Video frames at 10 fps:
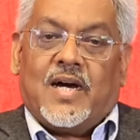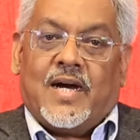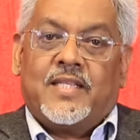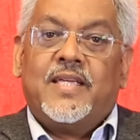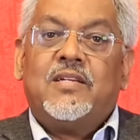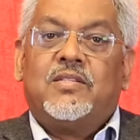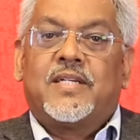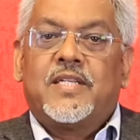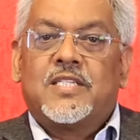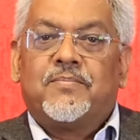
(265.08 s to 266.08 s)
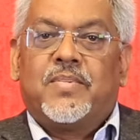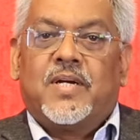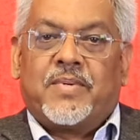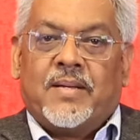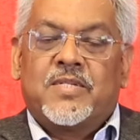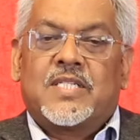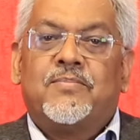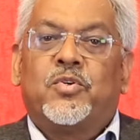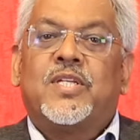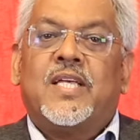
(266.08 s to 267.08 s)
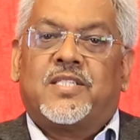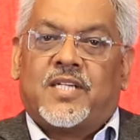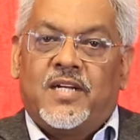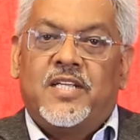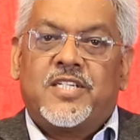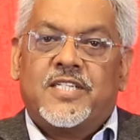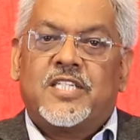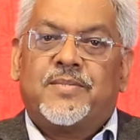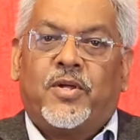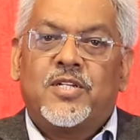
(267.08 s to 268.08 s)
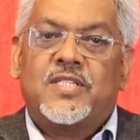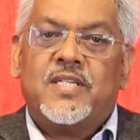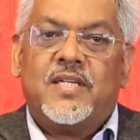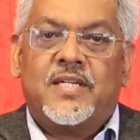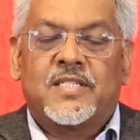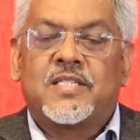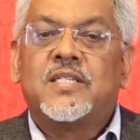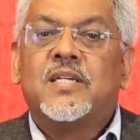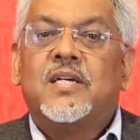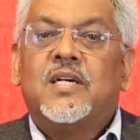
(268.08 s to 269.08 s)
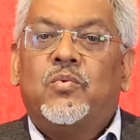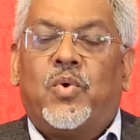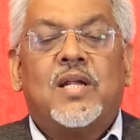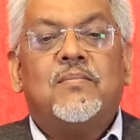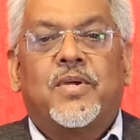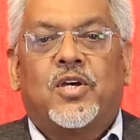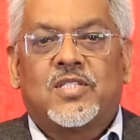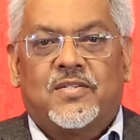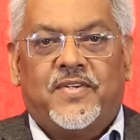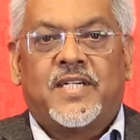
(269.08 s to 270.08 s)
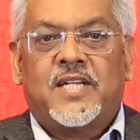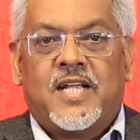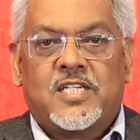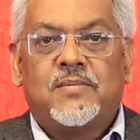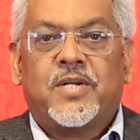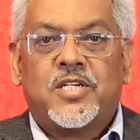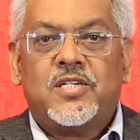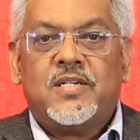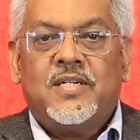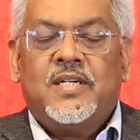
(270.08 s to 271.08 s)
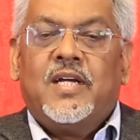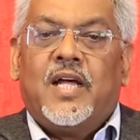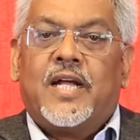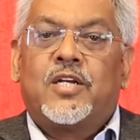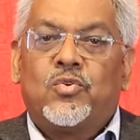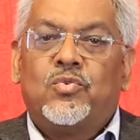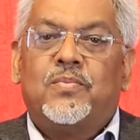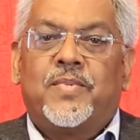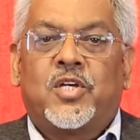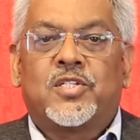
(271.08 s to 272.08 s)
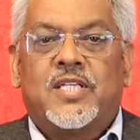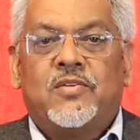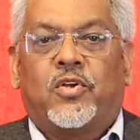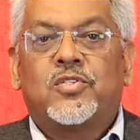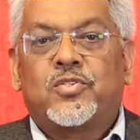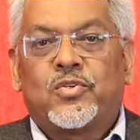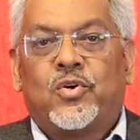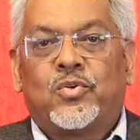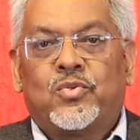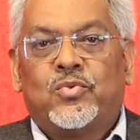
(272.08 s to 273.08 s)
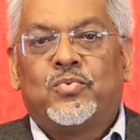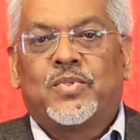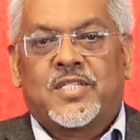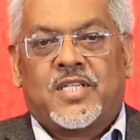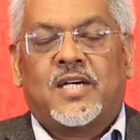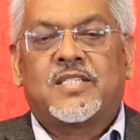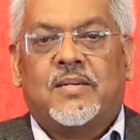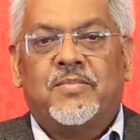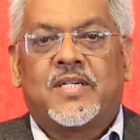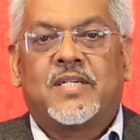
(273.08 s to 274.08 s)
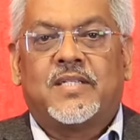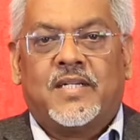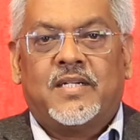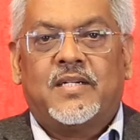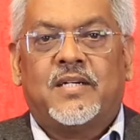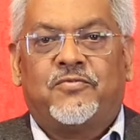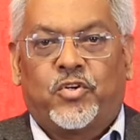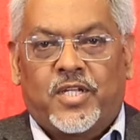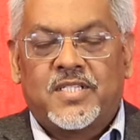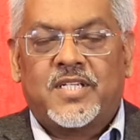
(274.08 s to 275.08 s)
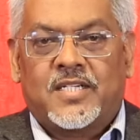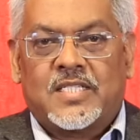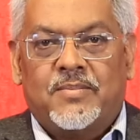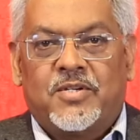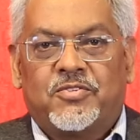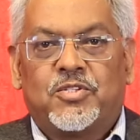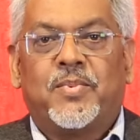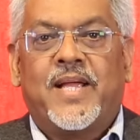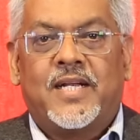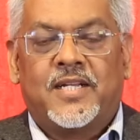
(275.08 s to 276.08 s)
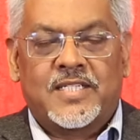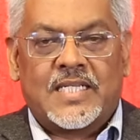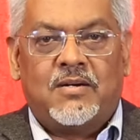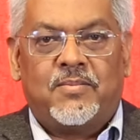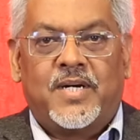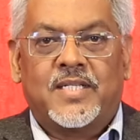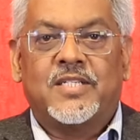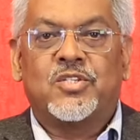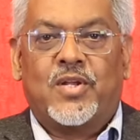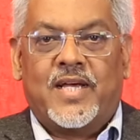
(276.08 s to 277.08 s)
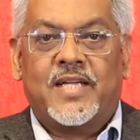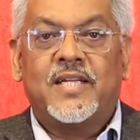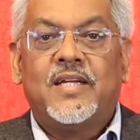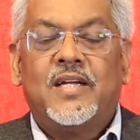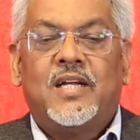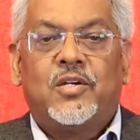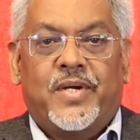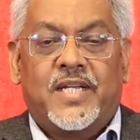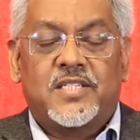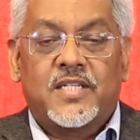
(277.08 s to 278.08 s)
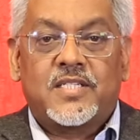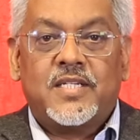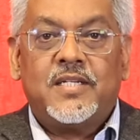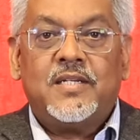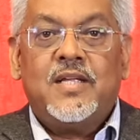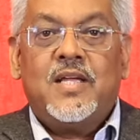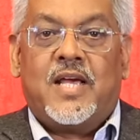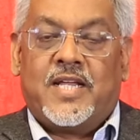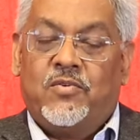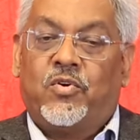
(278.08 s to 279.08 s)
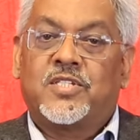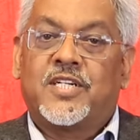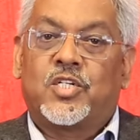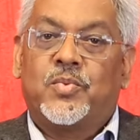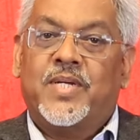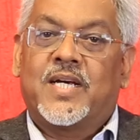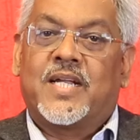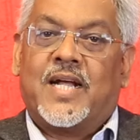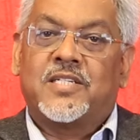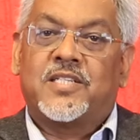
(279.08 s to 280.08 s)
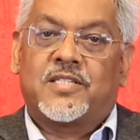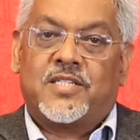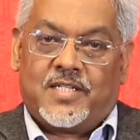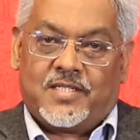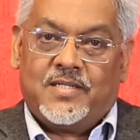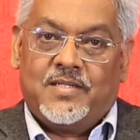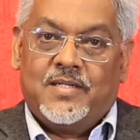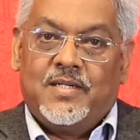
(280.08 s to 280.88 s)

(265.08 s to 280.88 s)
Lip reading: I think the reason Prime Minister Modi has suddenly changed his policy is, one, because of international pressure, and two, because he wants to go to the SAARC summit, the 14th SAARC summit, which will be held in Islamabad in July 2016, and he wants it to be a grand success.